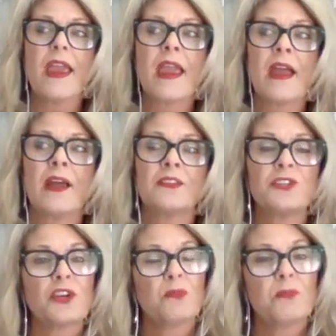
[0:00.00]
and
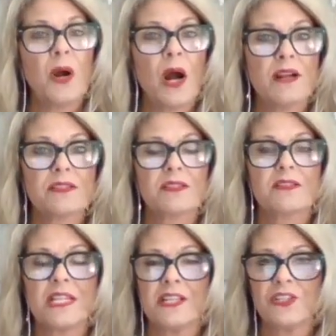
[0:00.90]
your boss
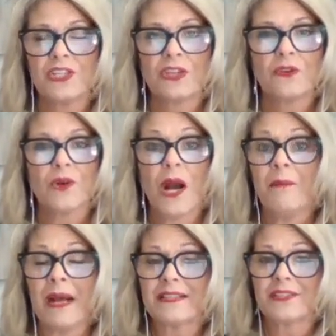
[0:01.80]
sends you a
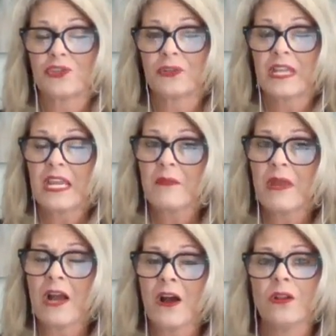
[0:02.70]
message or an
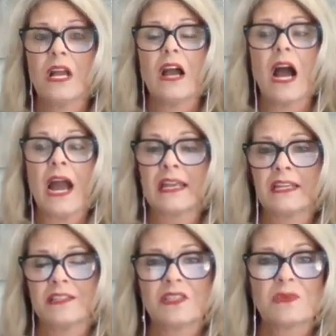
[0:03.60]
email, I
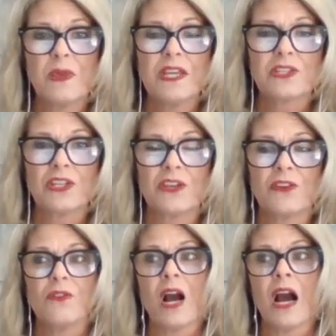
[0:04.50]
need to speak to you.